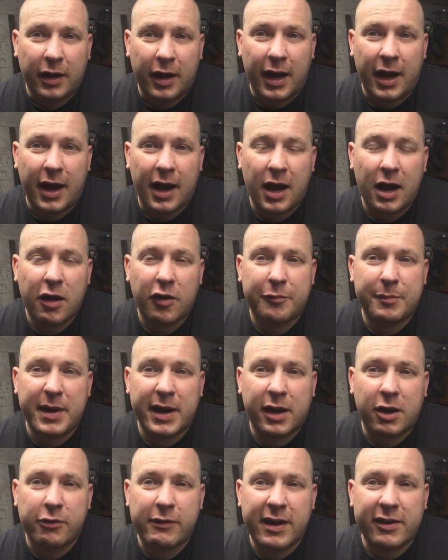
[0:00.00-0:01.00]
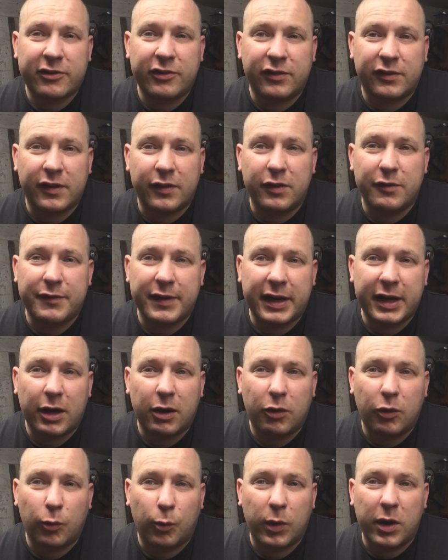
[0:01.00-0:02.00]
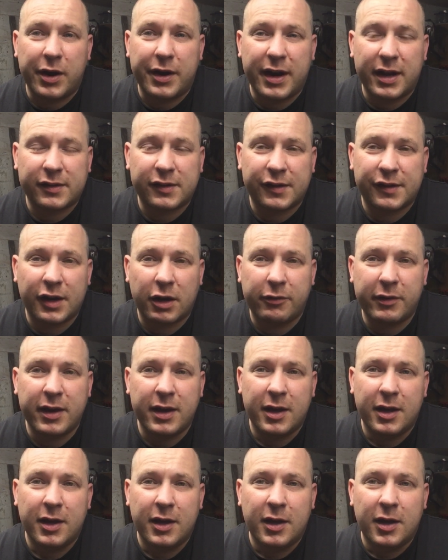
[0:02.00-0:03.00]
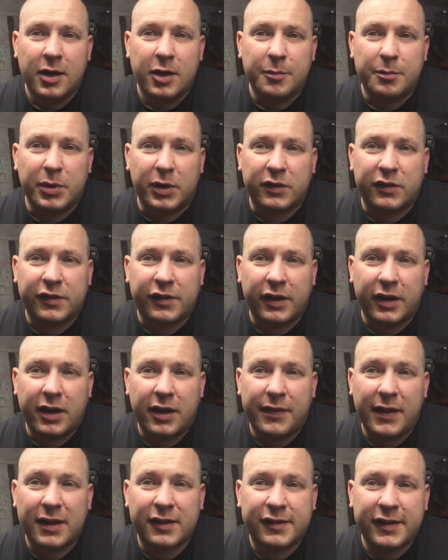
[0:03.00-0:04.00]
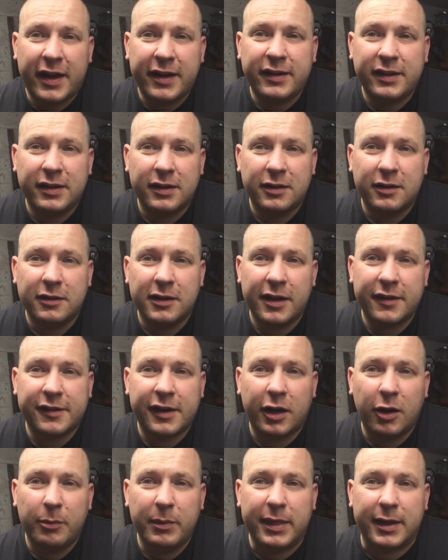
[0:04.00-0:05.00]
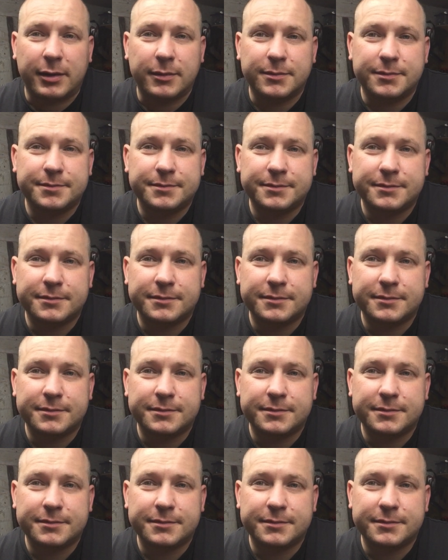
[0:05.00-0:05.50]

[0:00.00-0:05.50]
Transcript: Uh, I have made corrections in the video where necessary, but uh, that said, let's get on with it.